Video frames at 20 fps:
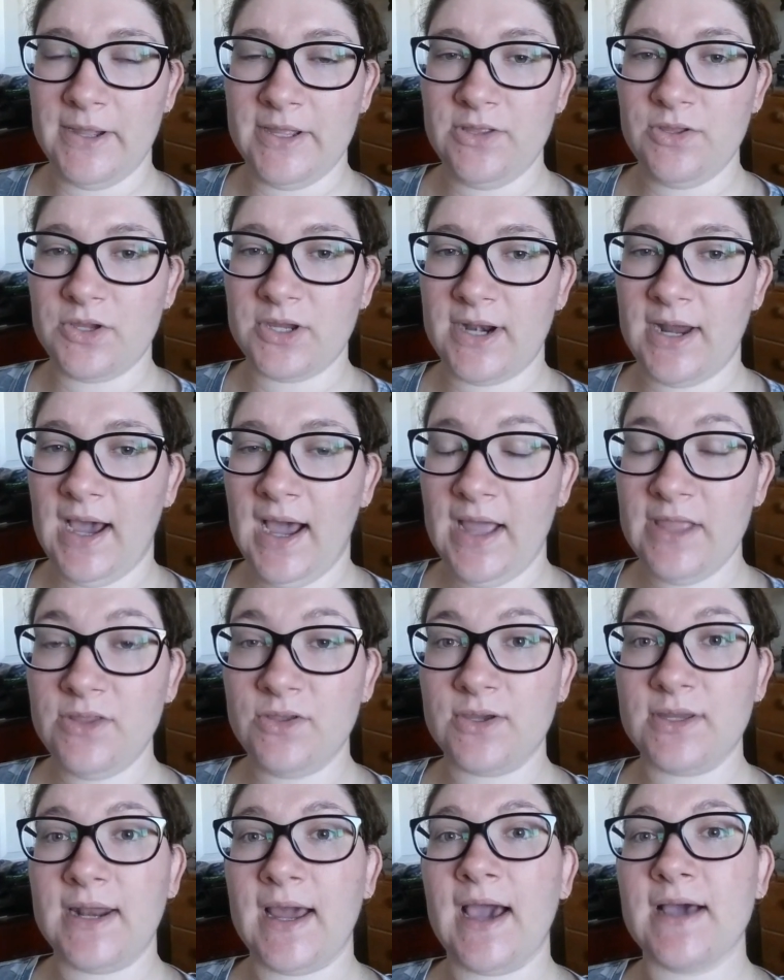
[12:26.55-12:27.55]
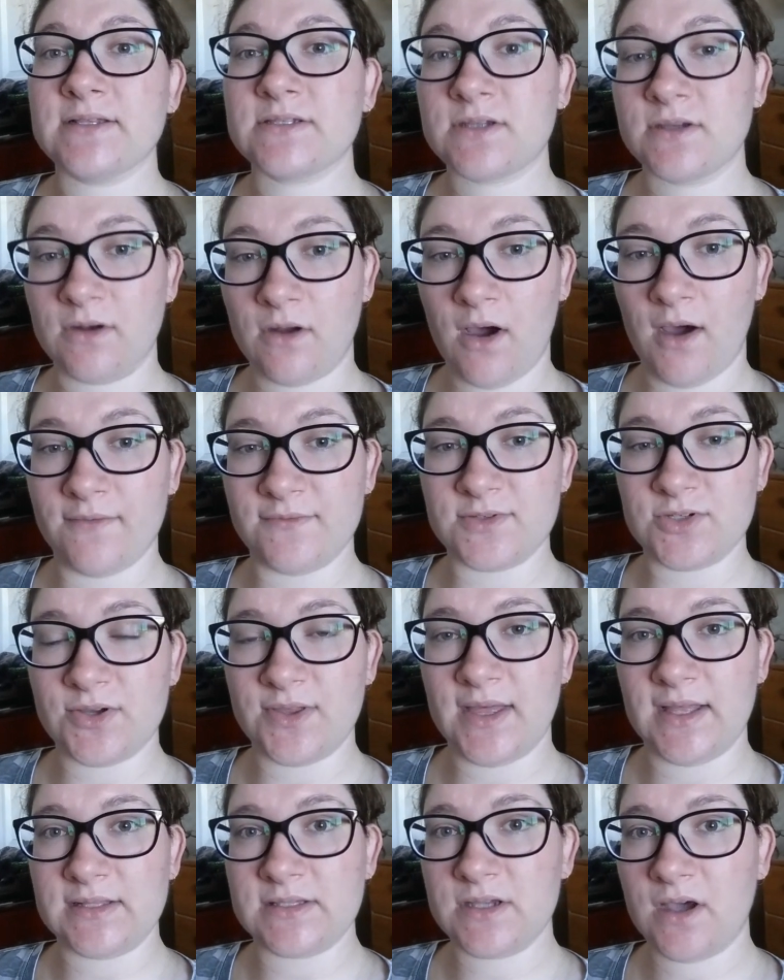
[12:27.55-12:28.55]
you can ask an officer
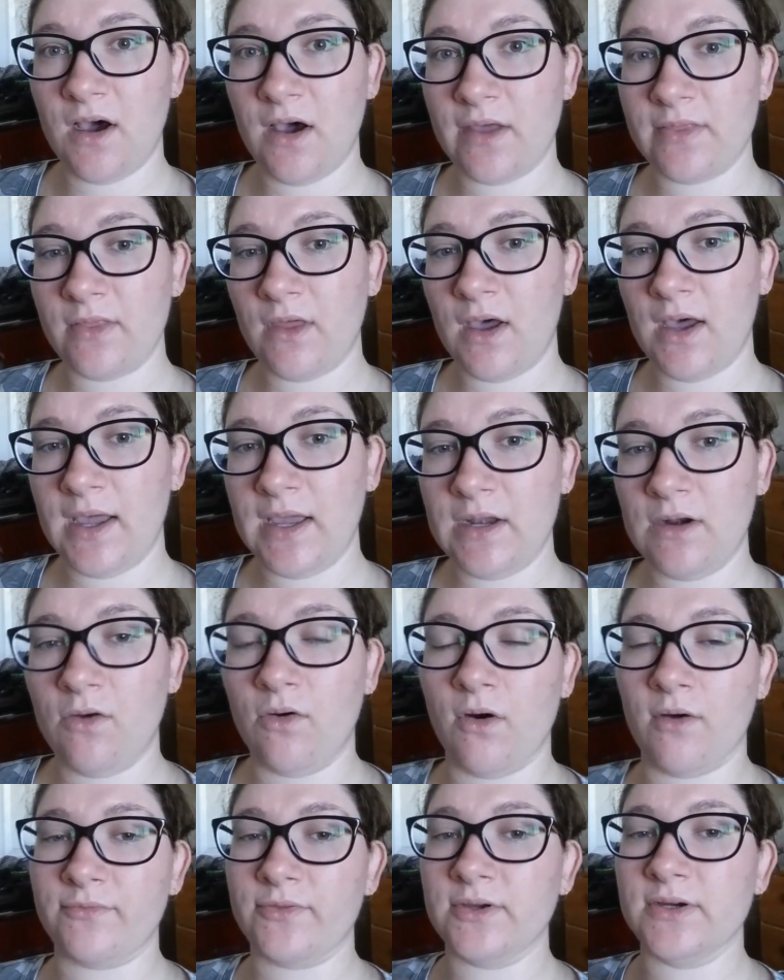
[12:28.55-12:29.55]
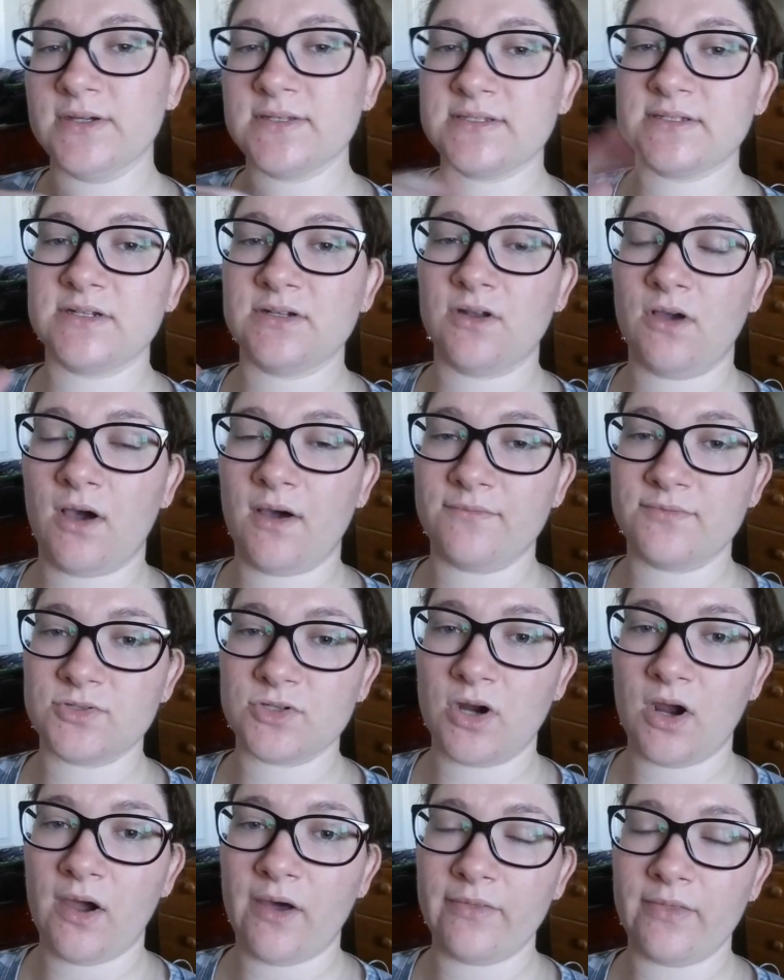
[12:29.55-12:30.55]
that's online, or if there isn't an
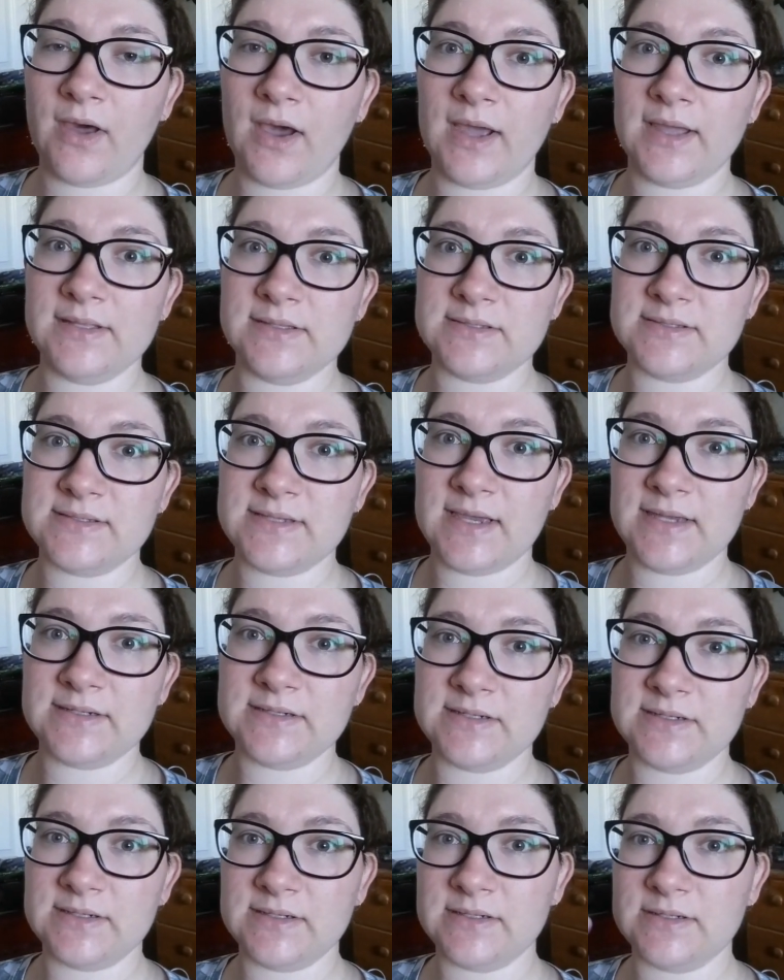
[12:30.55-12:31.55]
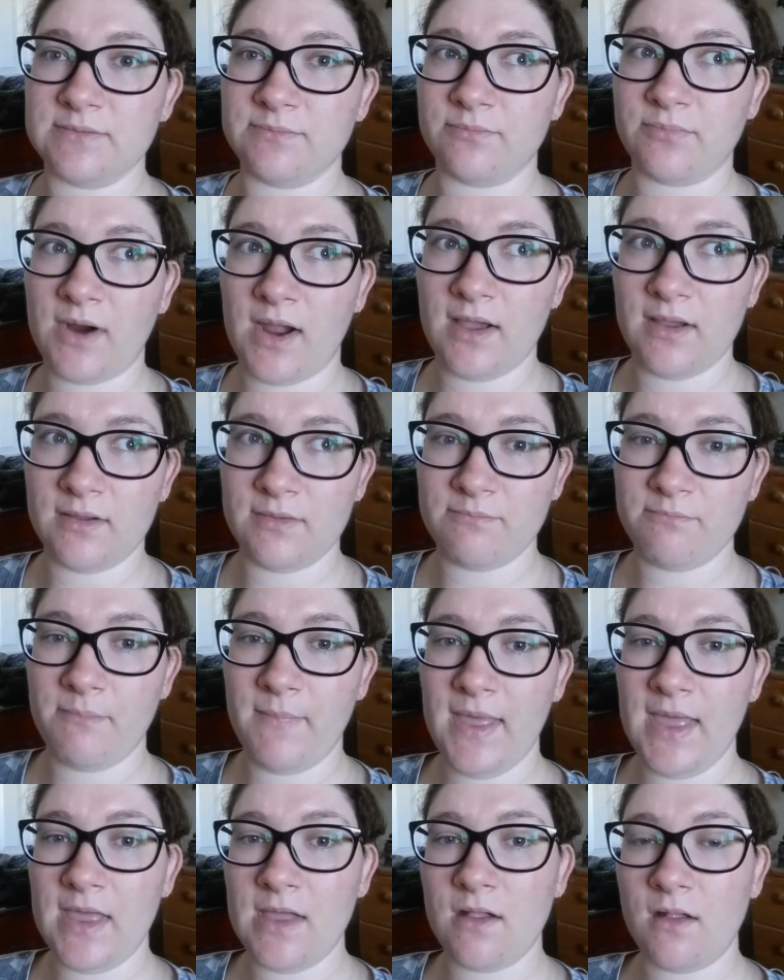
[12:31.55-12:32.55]
officer online, send a
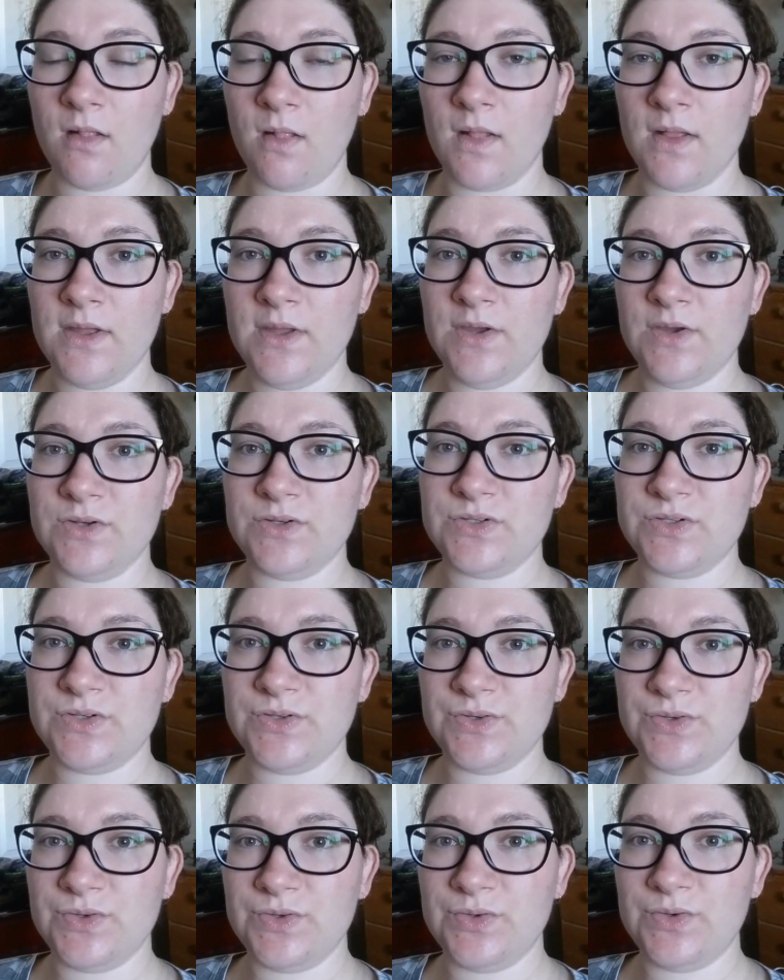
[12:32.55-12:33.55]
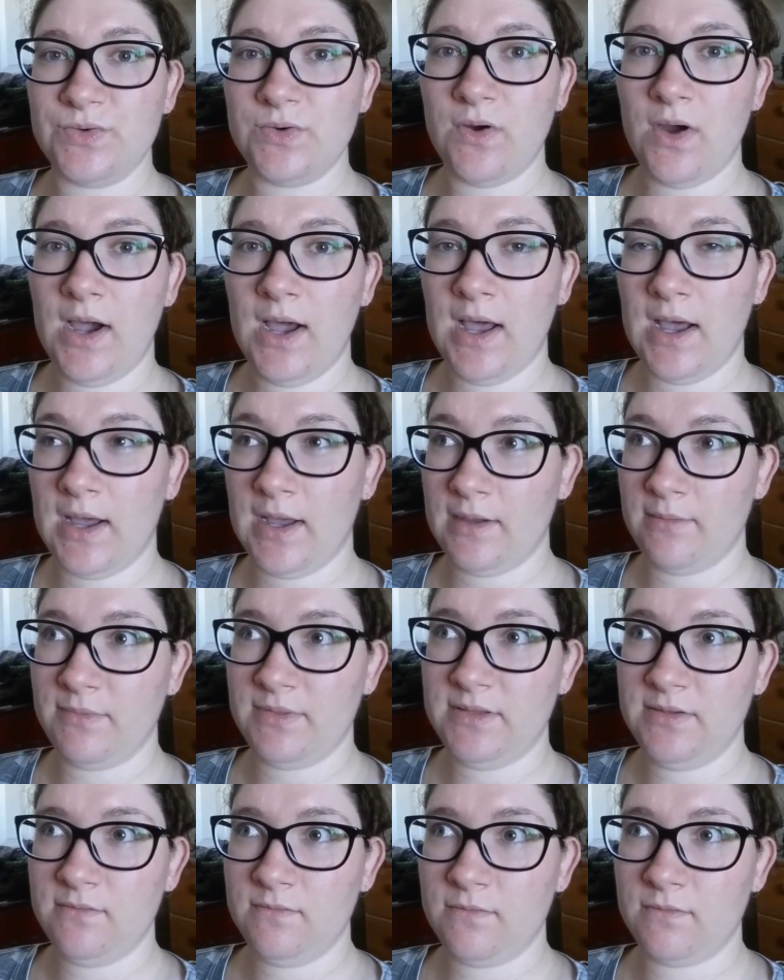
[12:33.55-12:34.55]
mail to I
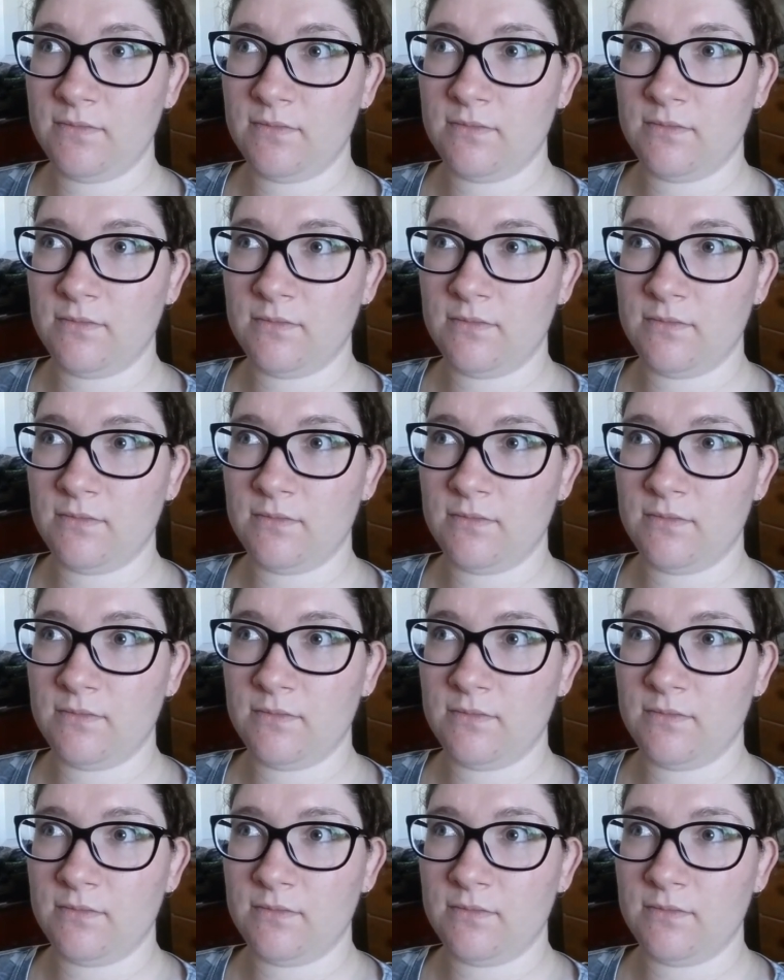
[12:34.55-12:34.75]
believe,